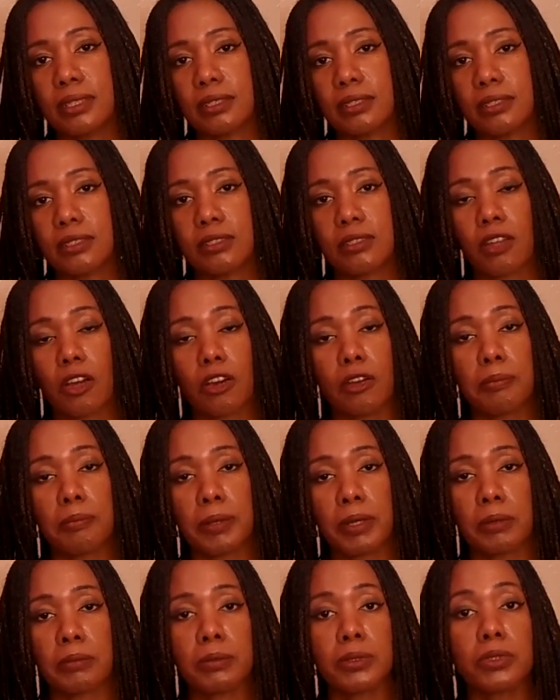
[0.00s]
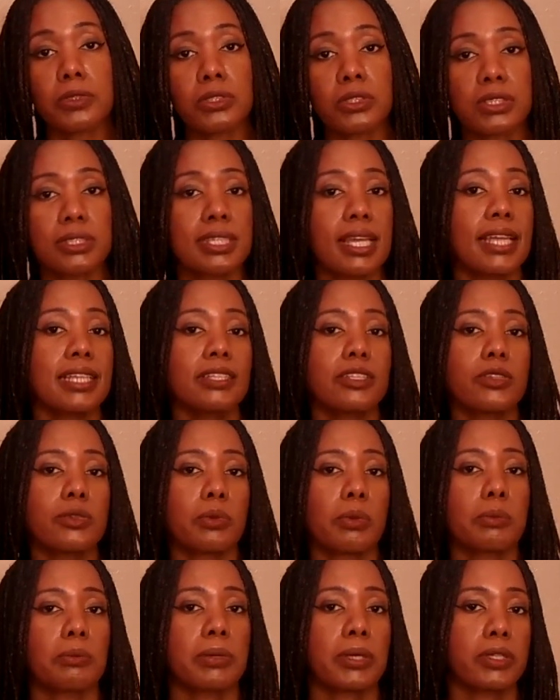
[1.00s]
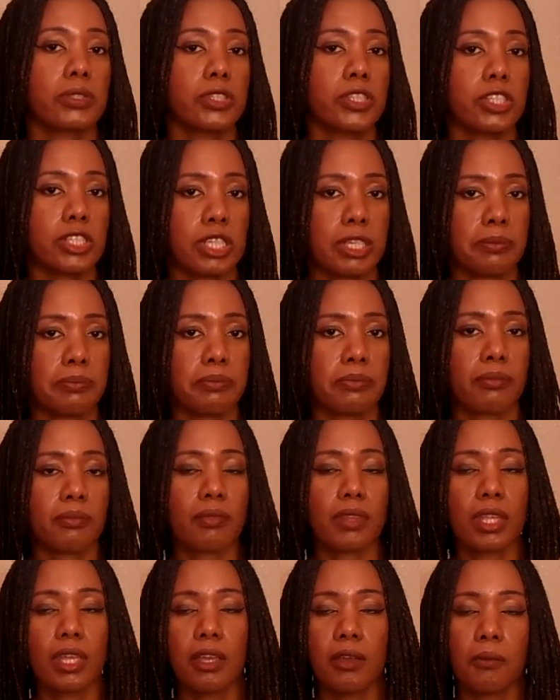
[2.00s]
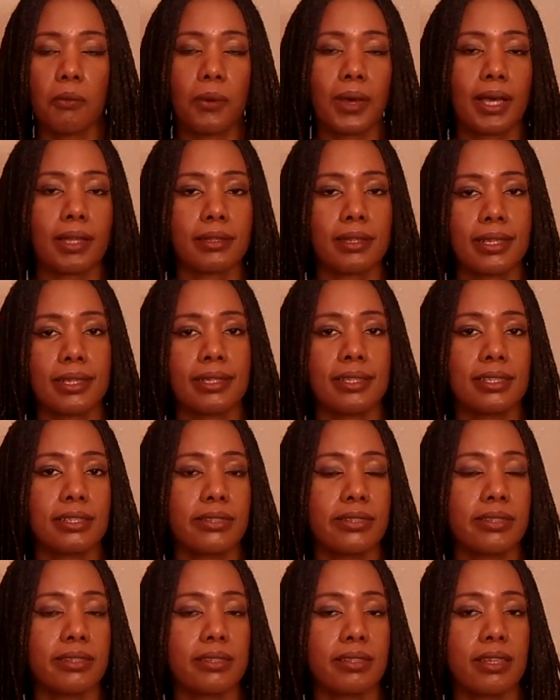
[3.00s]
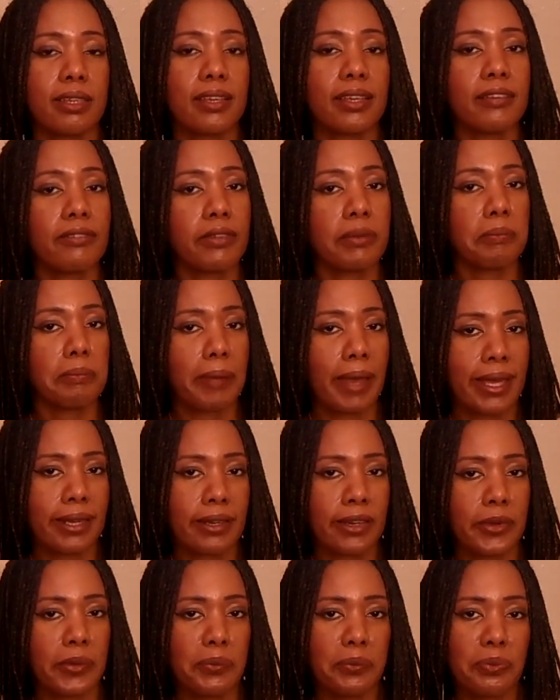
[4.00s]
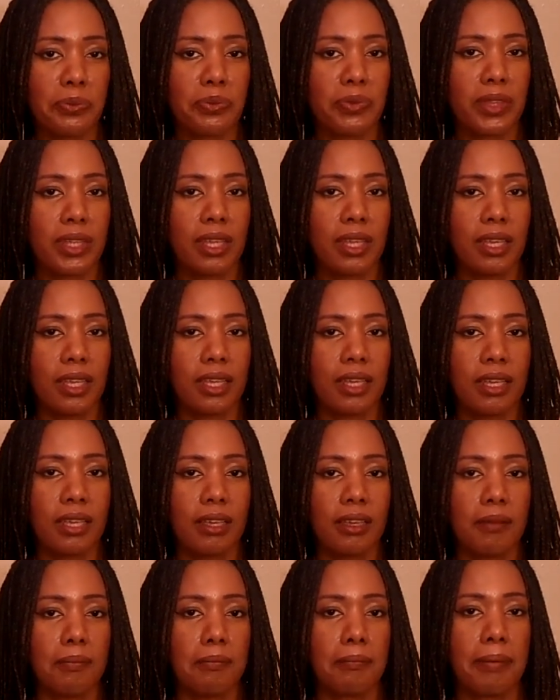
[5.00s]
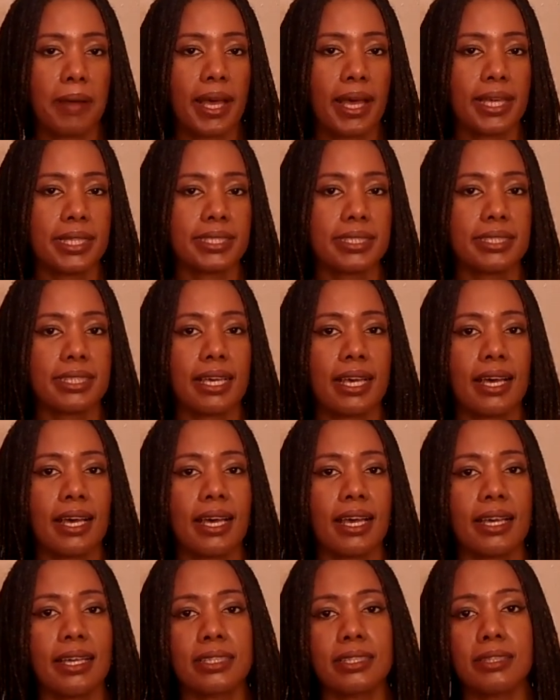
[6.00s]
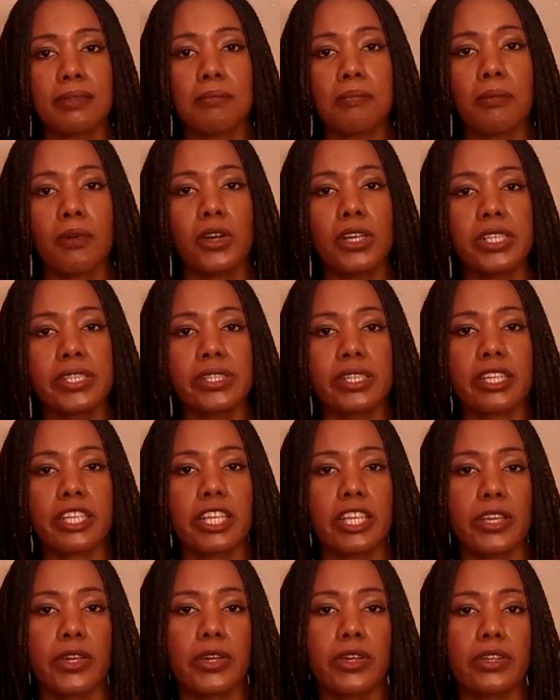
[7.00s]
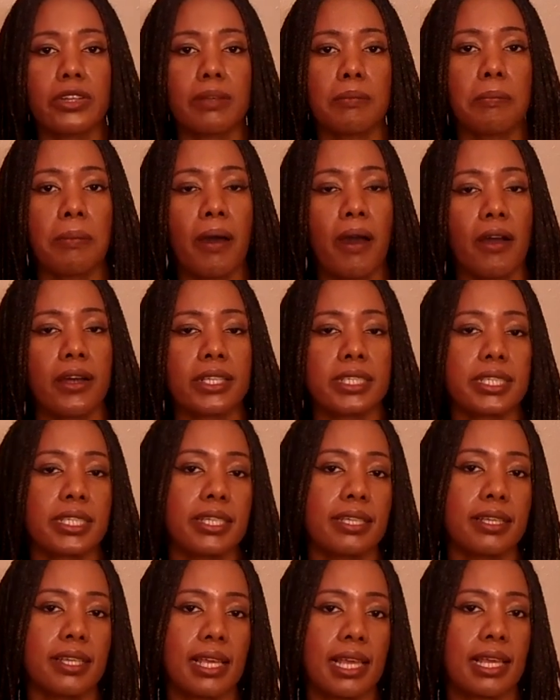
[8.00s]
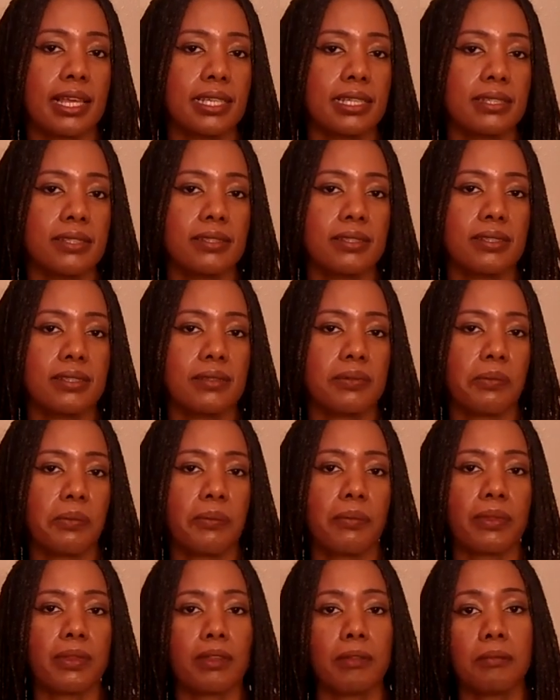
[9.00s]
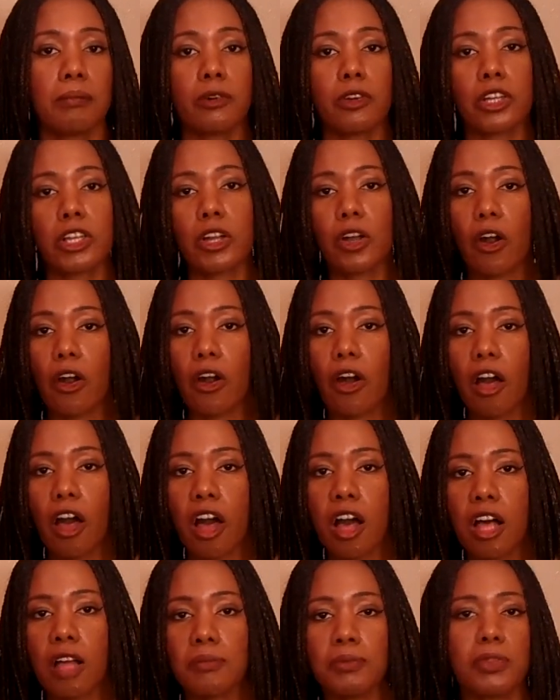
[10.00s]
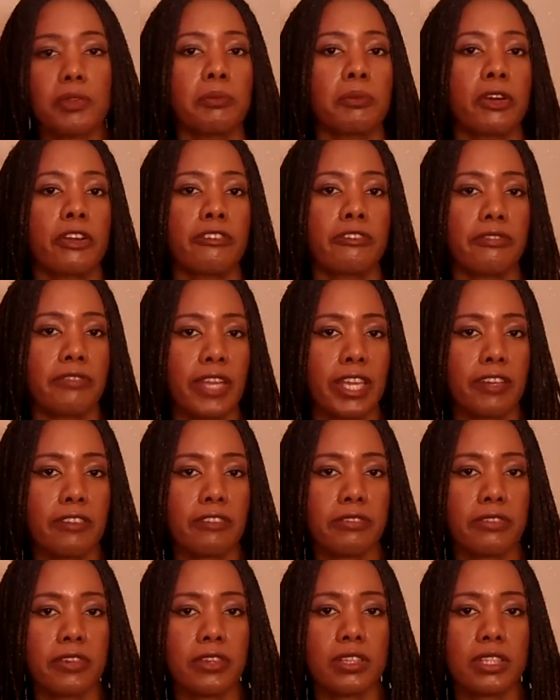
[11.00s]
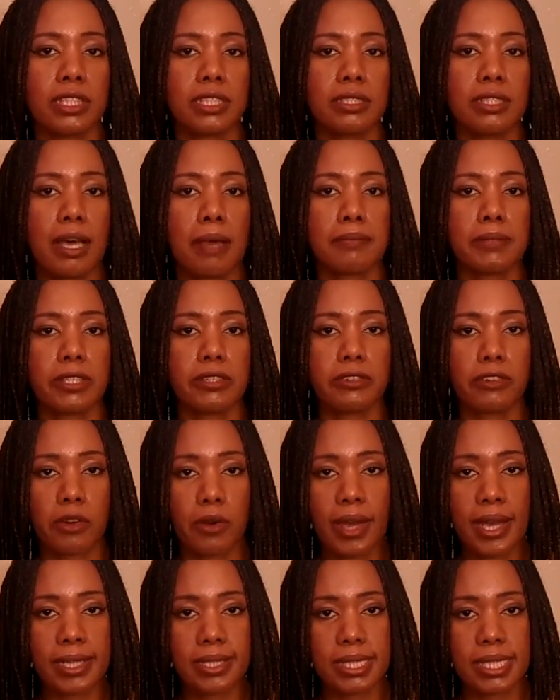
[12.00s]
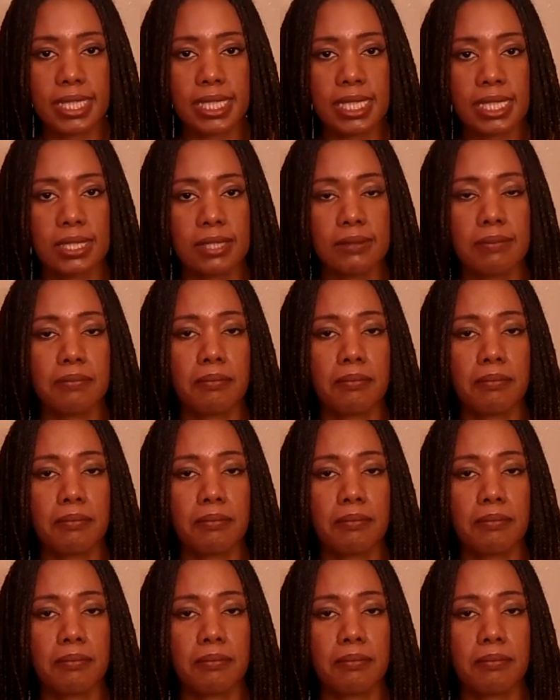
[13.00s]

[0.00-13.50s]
Scorpio moon tends to approach them, well, then it's even better. But the more secure the partner is, the more calm, the more faithful in times of crisis,